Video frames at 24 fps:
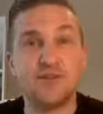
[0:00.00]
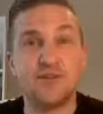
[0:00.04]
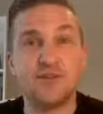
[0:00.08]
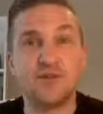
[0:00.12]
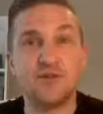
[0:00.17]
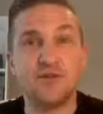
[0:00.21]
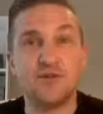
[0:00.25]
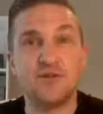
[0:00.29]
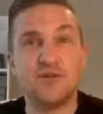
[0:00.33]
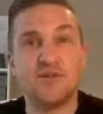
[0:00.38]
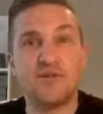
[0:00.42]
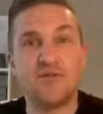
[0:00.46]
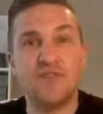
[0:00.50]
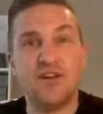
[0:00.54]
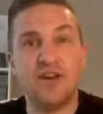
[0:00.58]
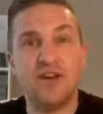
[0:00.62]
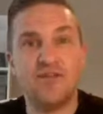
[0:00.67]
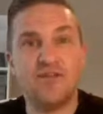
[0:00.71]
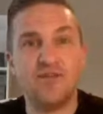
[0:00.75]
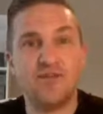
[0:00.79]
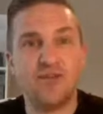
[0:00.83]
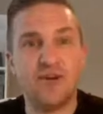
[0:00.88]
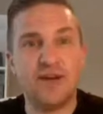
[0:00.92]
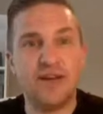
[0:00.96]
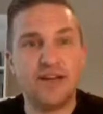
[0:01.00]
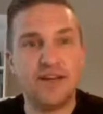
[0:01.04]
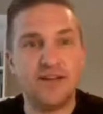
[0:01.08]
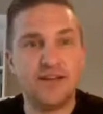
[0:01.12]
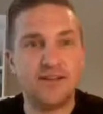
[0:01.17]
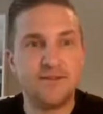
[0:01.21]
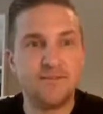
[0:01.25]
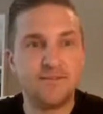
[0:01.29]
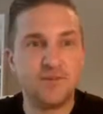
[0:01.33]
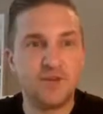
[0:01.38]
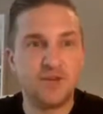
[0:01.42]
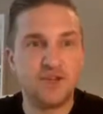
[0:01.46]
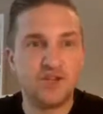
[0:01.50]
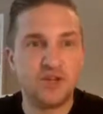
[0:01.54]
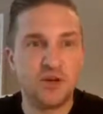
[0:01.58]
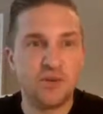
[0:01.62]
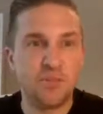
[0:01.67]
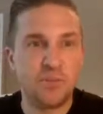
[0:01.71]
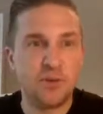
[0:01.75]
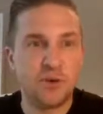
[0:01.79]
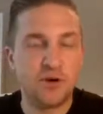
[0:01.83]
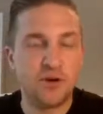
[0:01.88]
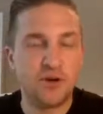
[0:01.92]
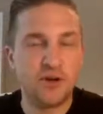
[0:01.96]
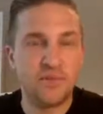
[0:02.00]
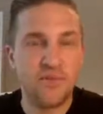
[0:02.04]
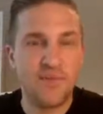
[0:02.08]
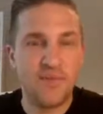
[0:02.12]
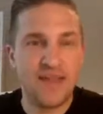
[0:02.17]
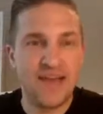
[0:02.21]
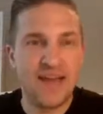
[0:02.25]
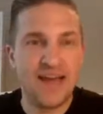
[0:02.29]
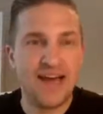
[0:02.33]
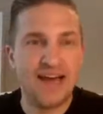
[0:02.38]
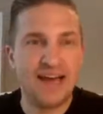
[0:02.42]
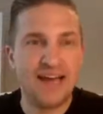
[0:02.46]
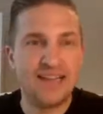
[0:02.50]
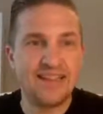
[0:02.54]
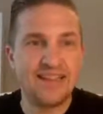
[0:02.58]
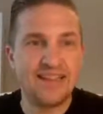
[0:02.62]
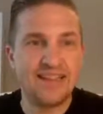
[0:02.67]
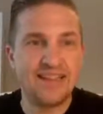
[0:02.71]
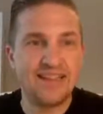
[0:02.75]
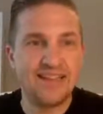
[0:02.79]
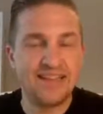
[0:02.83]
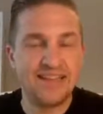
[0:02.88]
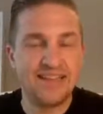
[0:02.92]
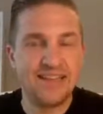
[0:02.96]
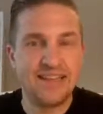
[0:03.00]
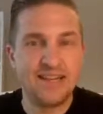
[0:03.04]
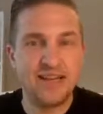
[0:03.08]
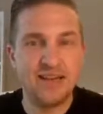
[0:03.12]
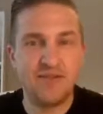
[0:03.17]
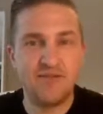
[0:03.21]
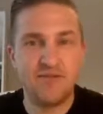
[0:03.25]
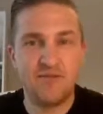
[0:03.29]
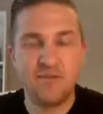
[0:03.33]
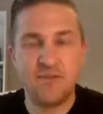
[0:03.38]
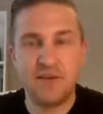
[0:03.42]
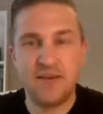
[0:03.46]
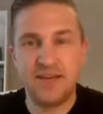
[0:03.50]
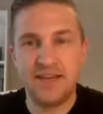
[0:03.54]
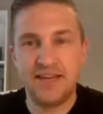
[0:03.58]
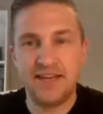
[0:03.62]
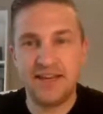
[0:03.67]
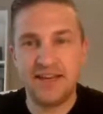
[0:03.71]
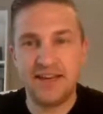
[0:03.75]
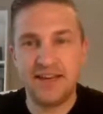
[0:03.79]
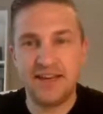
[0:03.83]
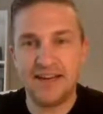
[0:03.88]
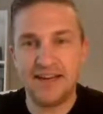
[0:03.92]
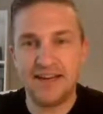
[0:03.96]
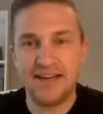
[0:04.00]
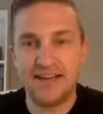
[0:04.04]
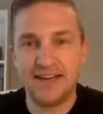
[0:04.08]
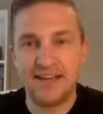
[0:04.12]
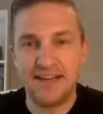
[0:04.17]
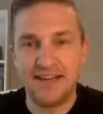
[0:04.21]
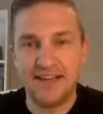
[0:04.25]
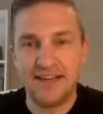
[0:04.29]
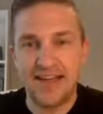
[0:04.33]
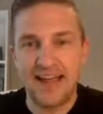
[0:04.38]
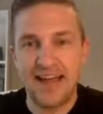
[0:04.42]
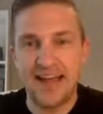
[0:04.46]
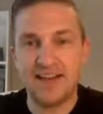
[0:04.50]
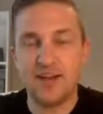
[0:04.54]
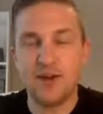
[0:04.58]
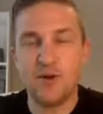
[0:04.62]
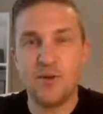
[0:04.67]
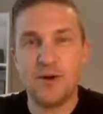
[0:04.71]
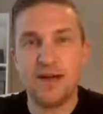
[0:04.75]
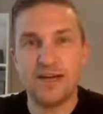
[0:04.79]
So feel free to, to jump on and give me uh, any